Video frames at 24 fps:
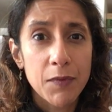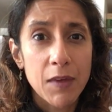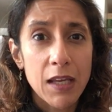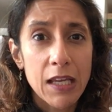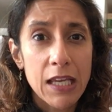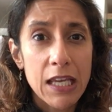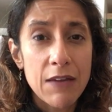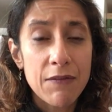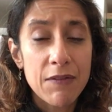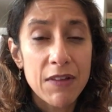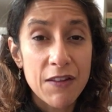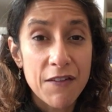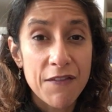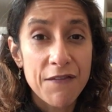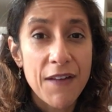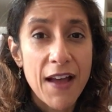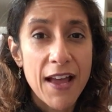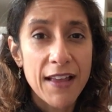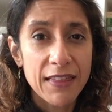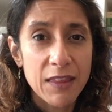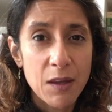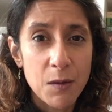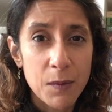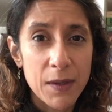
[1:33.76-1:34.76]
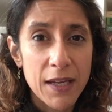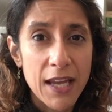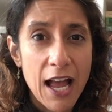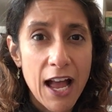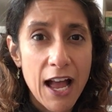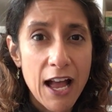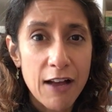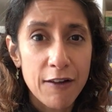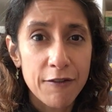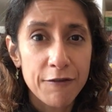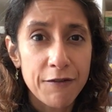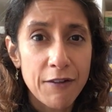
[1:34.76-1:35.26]
given the fact that we
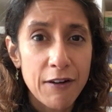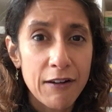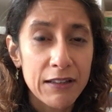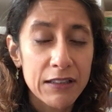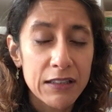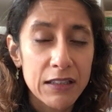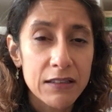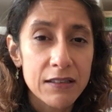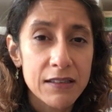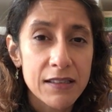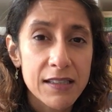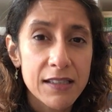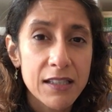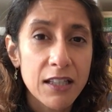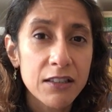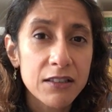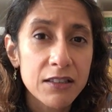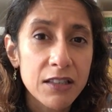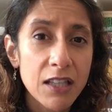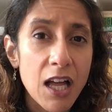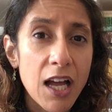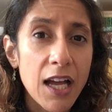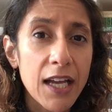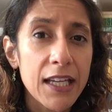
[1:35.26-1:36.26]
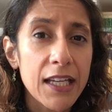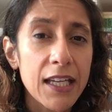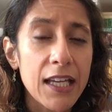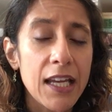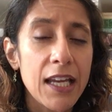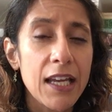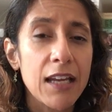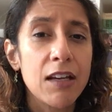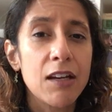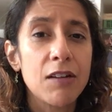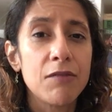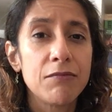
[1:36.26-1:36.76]
have very little sunlight,
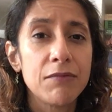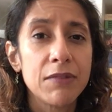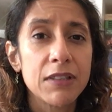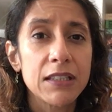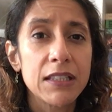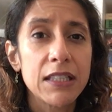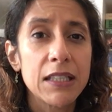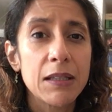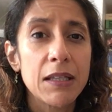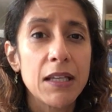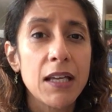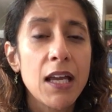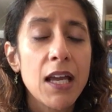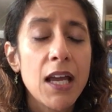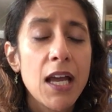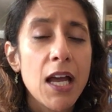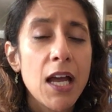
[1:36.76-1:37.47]
it can really